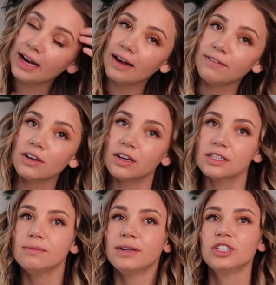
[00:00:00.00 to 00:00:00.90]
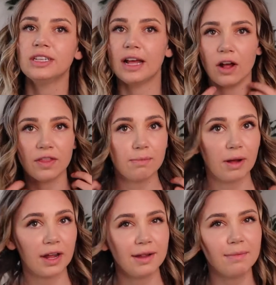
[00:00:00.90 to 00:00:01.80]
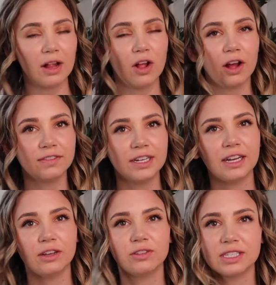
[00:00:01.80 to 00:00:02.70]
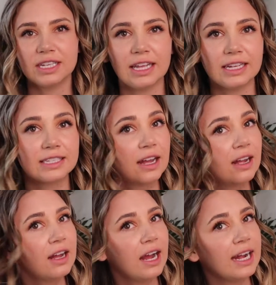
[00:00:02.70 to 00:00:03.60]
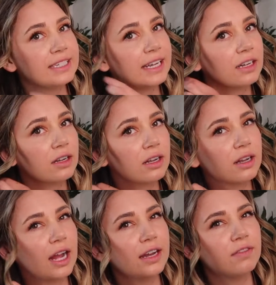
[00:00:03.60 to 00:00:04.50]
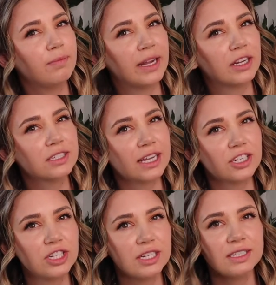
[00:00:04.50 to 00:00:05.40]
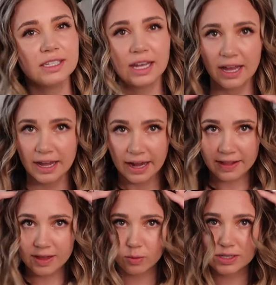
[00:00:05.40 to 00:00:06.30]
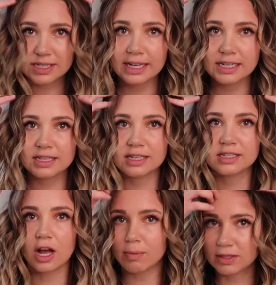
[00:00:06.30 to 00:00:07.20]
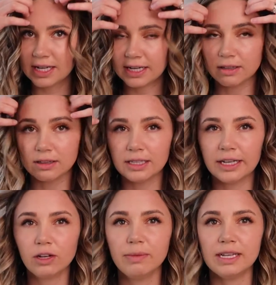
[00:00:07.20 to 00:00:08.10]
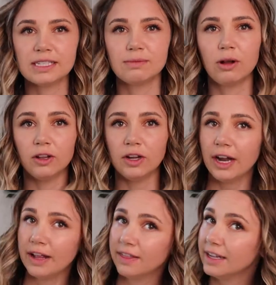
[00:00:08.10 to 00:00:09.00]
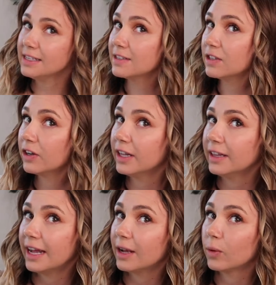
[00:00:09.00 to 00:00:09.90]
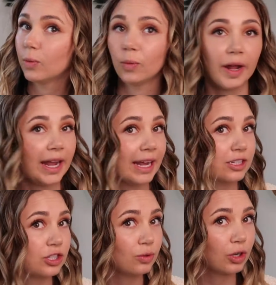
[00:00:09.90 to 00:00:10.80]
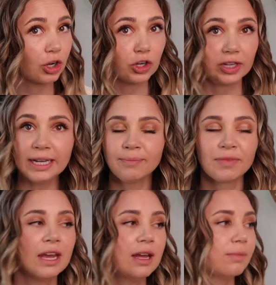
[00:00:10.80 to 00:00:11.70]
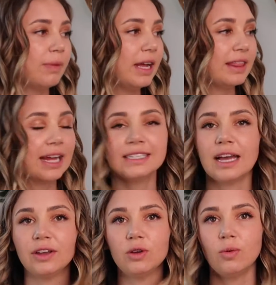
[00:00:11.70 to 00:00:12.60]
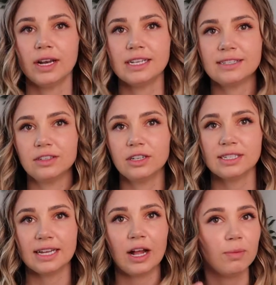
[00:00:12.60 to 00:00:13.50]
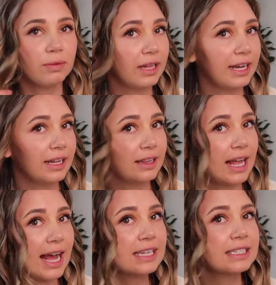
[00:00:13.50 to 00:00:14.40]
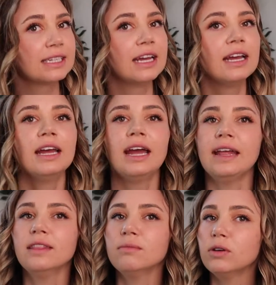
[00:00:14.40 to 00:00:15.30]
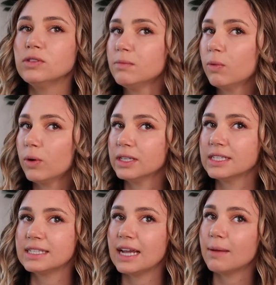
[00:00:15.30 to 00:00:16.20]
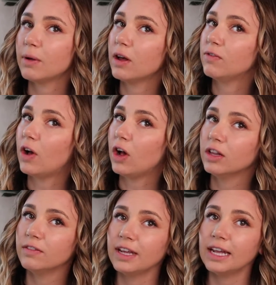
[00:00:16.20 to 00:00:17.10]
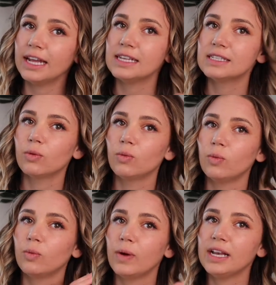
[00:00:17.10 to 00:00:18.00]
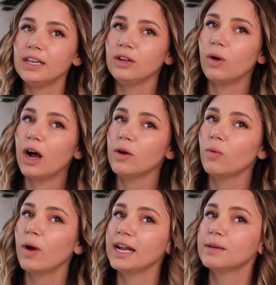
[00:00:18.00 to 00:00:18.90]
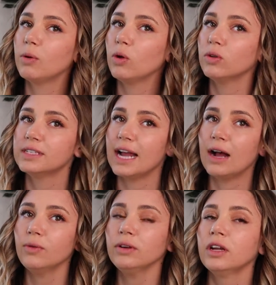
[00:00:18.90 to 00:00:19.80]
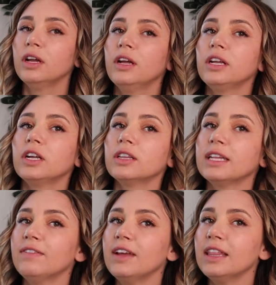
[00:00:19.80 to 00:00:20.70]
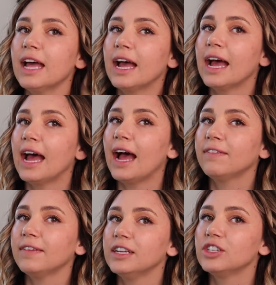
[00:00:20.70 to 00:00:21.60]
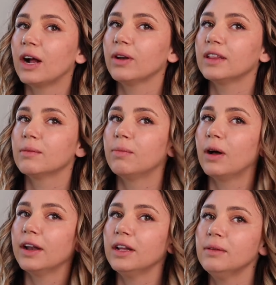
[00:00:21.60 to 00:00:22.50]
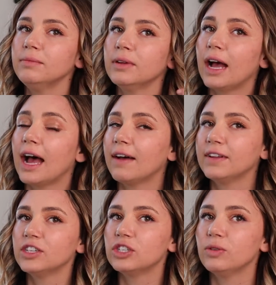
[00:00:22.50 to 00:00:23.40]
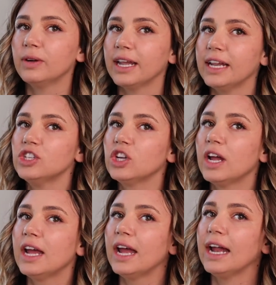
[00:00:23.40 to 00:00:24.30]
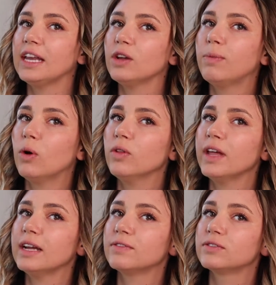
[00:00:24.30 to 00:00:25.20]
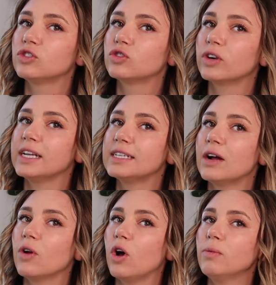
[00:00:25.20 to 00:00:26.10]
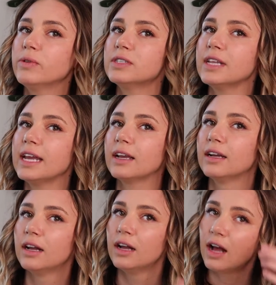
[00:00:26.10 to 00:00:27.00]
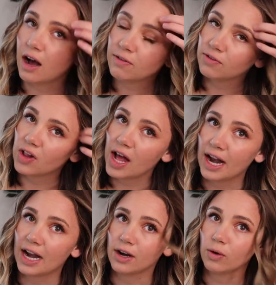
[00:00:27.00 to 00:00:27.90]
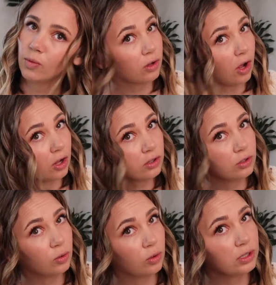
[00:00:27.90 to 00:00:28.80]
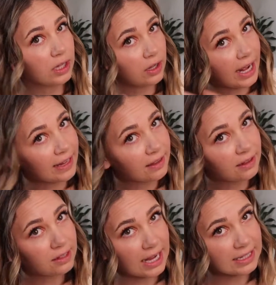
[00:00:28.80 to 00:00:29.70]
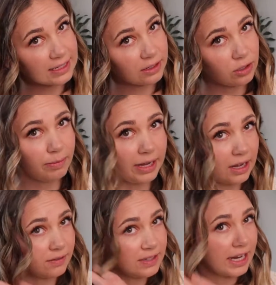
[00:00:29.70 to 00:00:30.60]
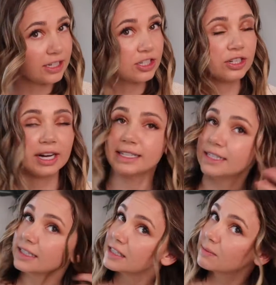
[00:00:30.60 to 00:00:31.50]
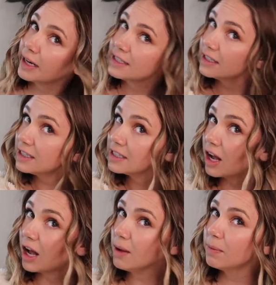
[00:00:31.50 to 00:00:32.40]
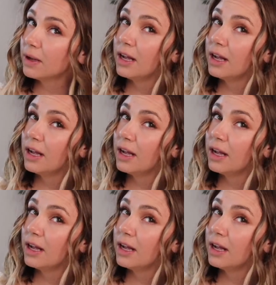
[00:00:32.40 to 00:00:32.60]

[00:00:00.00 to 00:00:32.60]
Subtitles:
I forgot to mention that on the bottom, I'll often, and you'll see this, I take kind of bigger sections, and then once I get to the top, I'll take a little bit smaller, and is looking like way too curly, but that's how you want it to look to help let it last. And the most important step of all of it is when you unwind, pull down, you're leaving that 1/2 inch out at the bottom, 1/2 inch to 1 inch, and you pull that straight down almost like a flat iron. All cooled, I'll add the last little bit of texturizing spray to the top.